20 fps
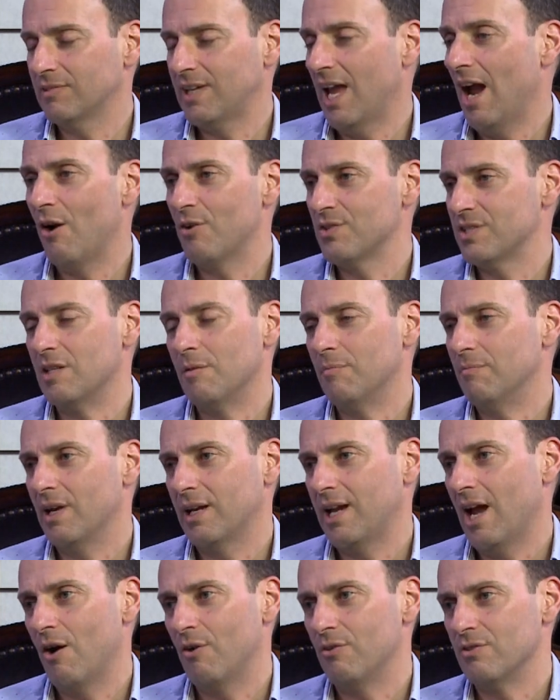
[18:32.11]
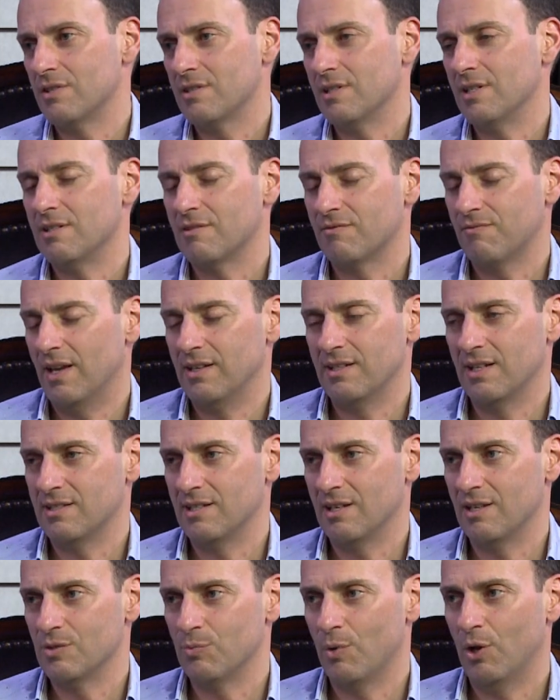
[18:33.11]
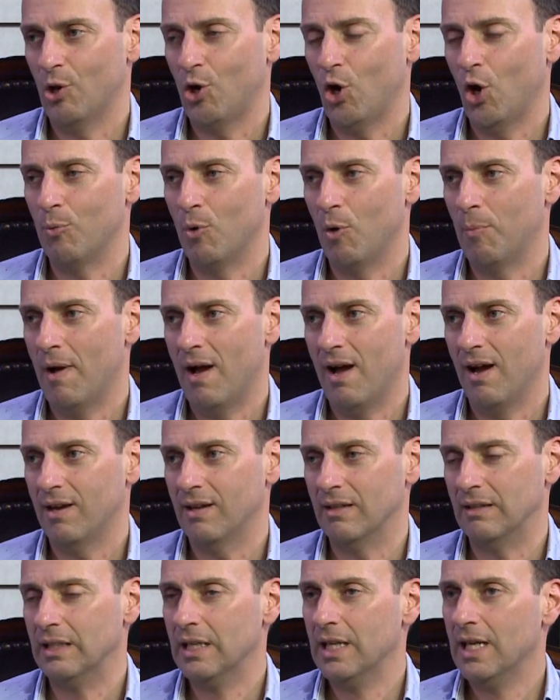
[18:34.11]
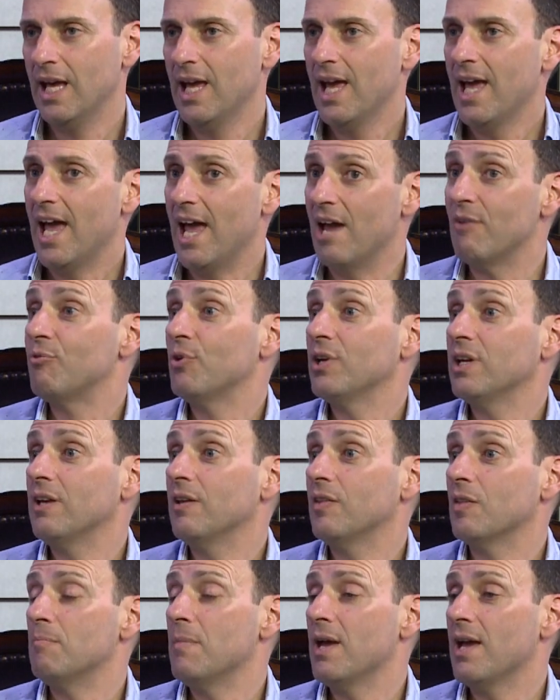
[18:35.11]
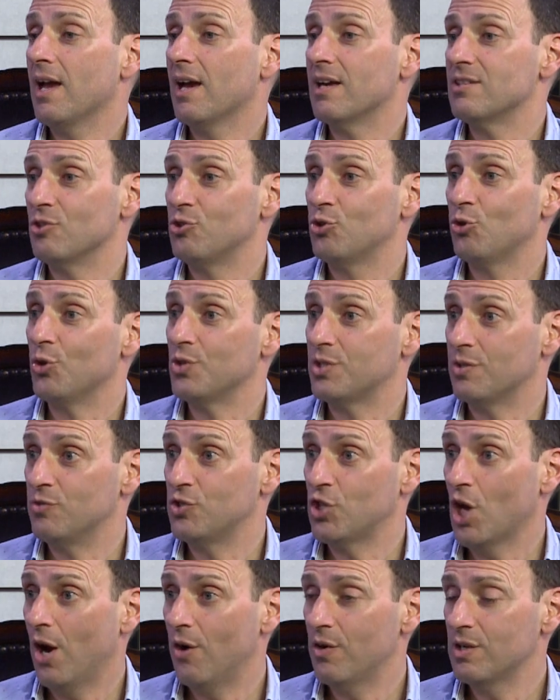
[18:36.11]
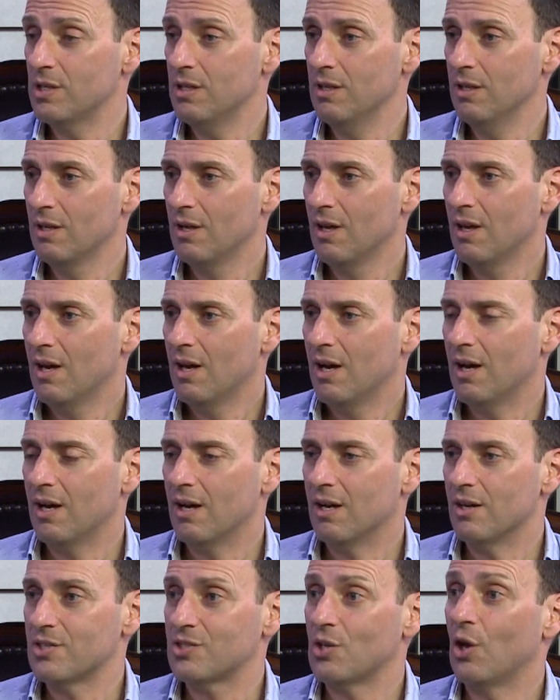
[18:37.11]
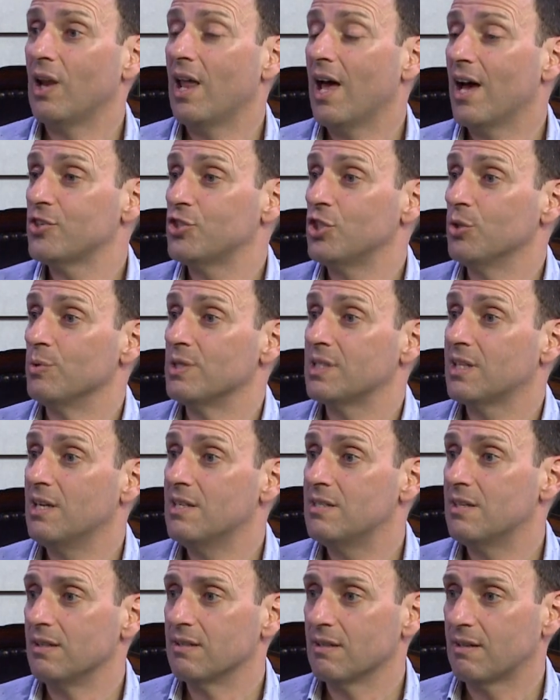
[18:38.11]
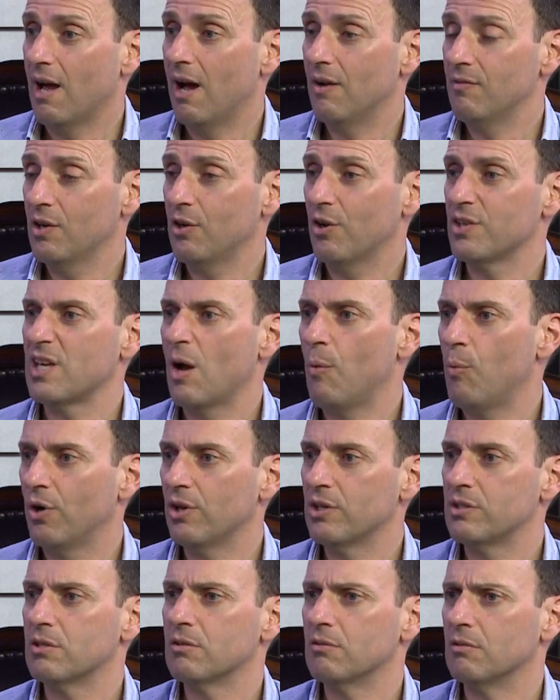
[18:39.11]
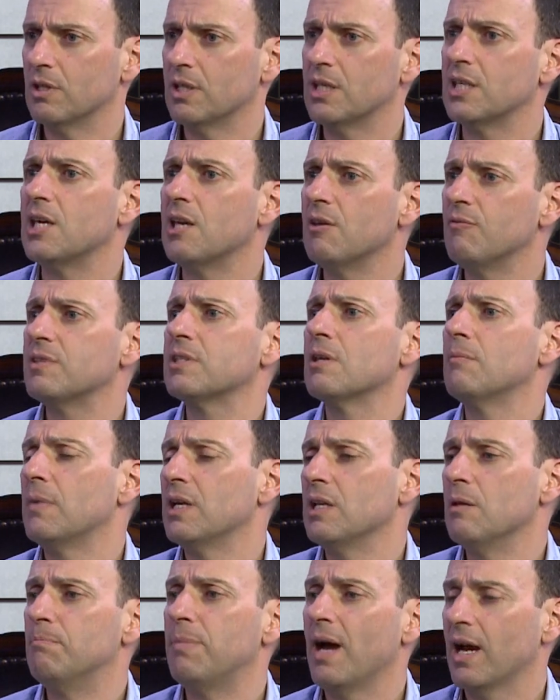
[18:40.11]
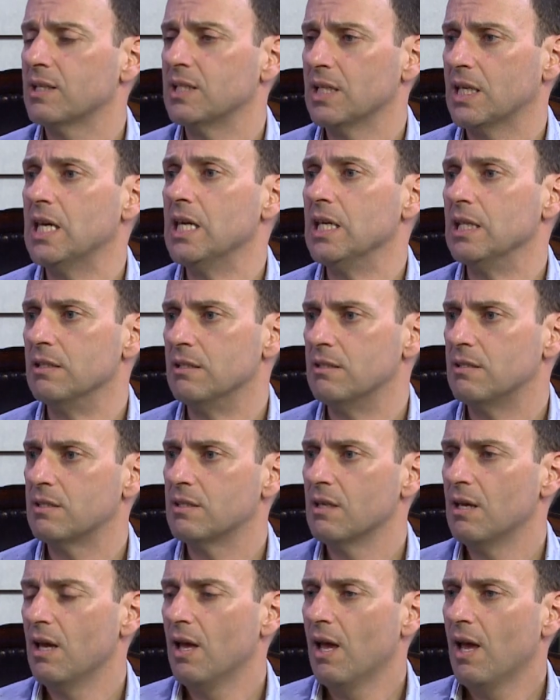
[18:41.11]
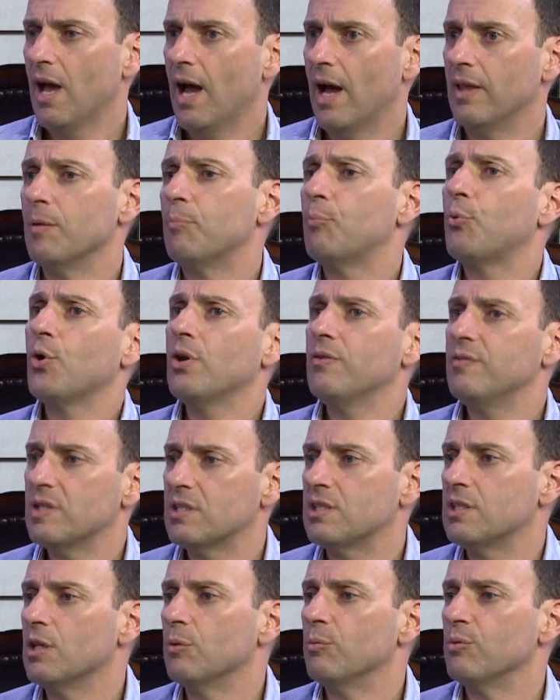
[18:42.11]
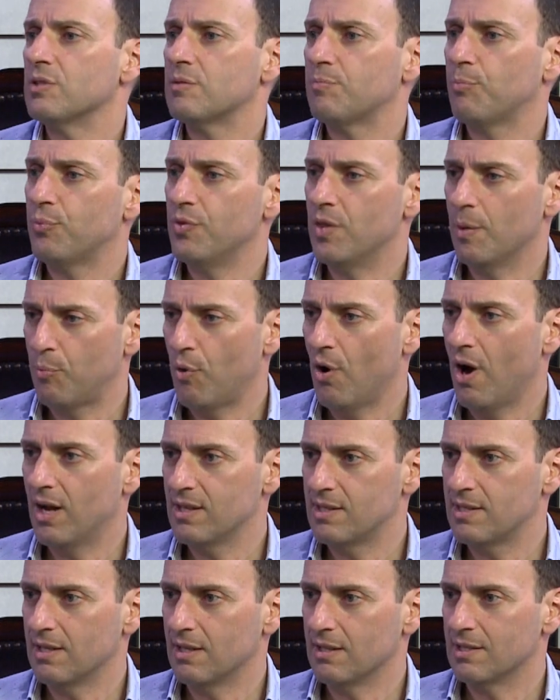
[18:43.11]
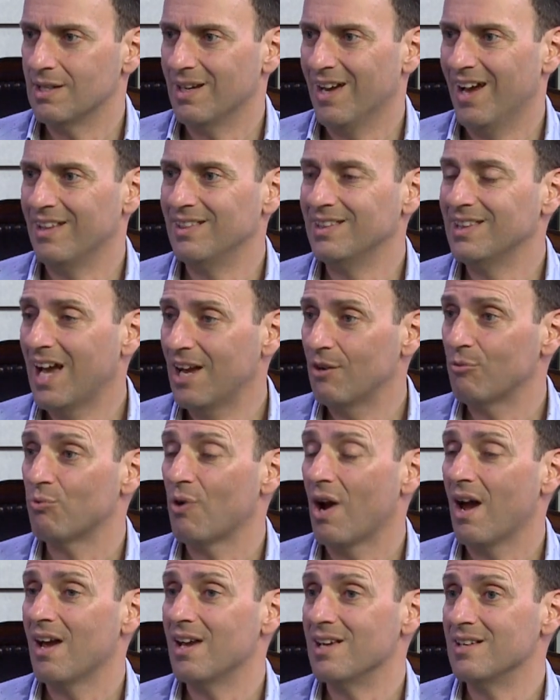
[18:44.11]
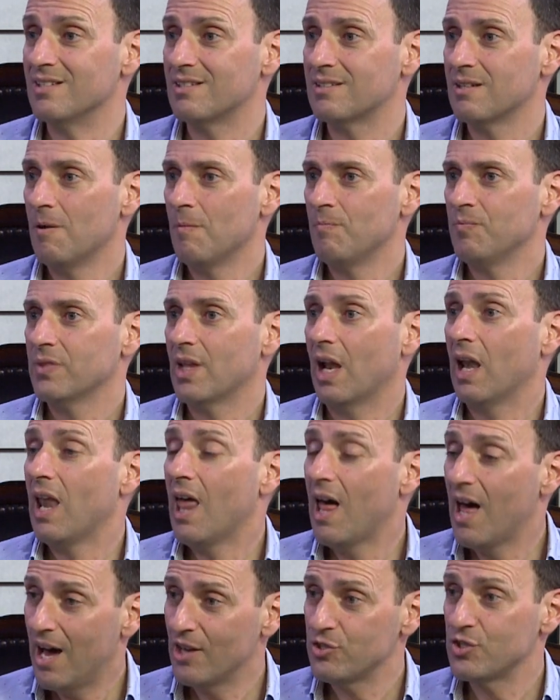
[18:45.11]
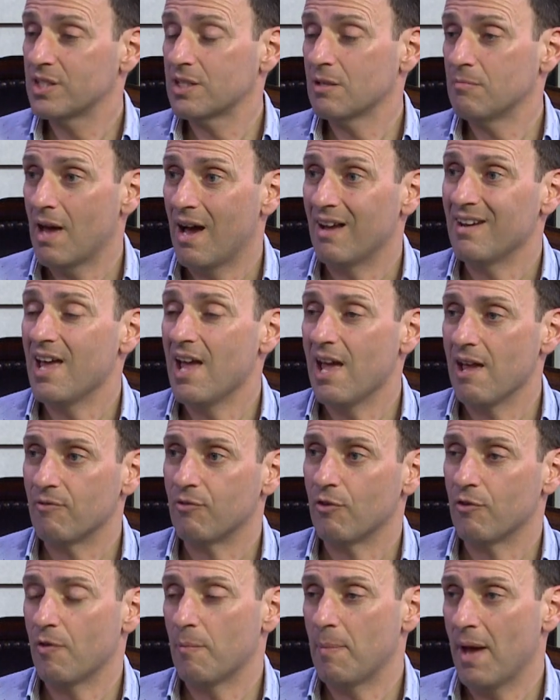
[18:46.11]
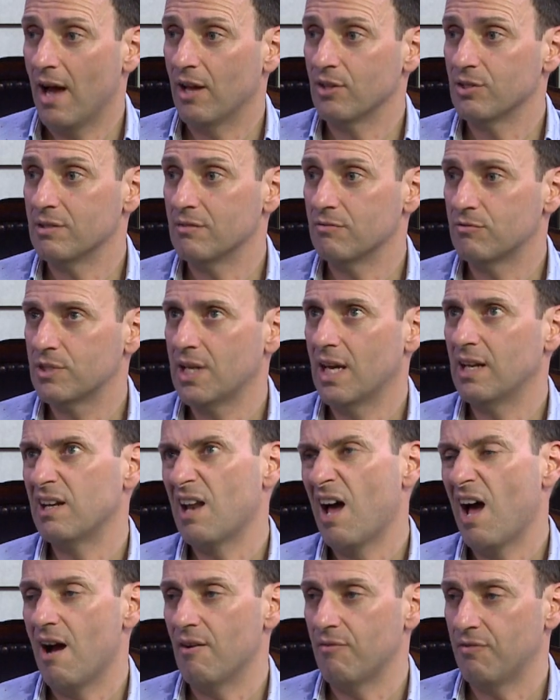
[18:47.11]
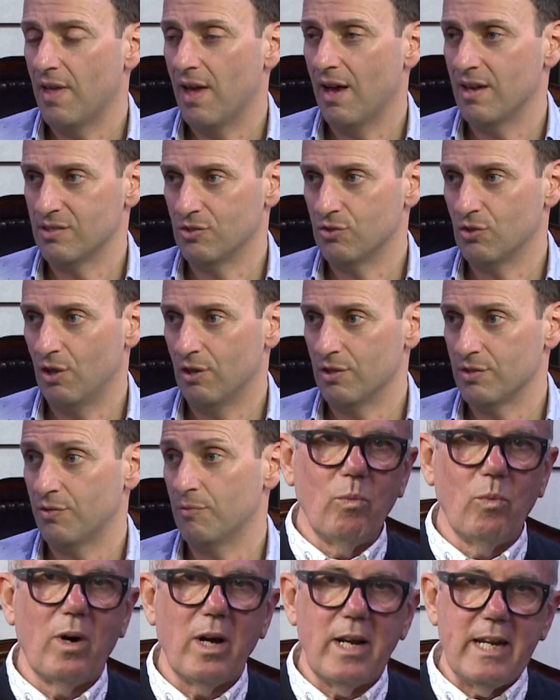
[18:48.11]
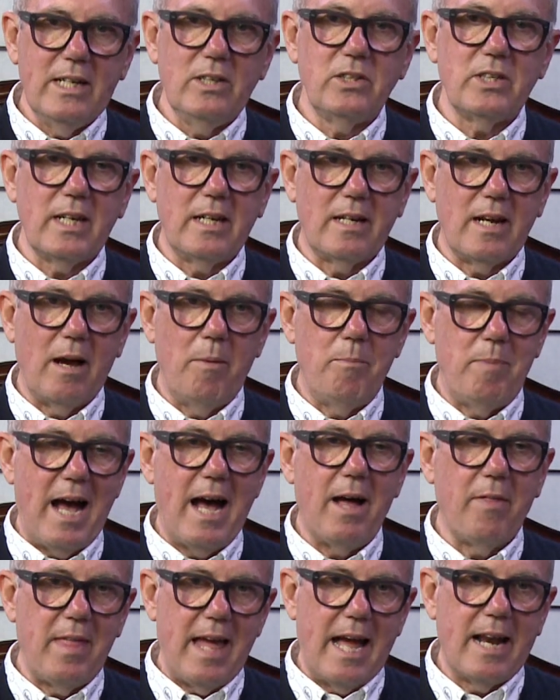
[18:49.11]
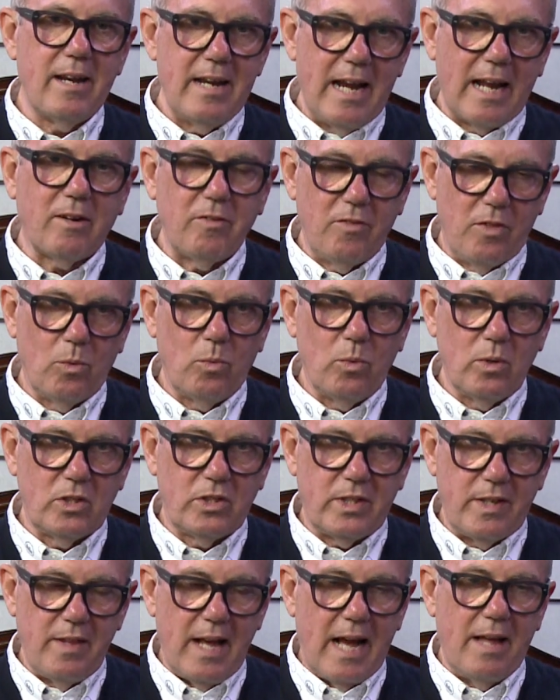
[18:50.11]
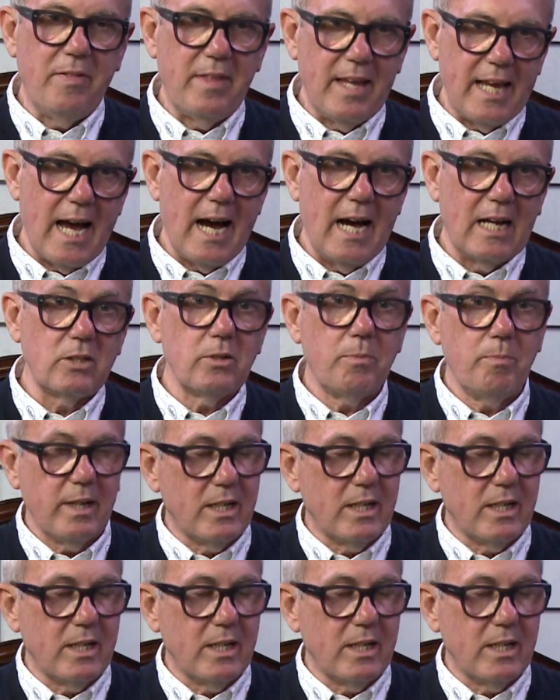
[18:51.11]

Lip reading: Carols is fantastic as well at Como Park, and every year the mayor has a choice of charity. So last year it was Kids Undercover, because I wanted to give some money back to kids. And the previous year it was the Pride Centre, and that raised the largest amount ever of about $10,500. What is it about that neck of the woods and the arts?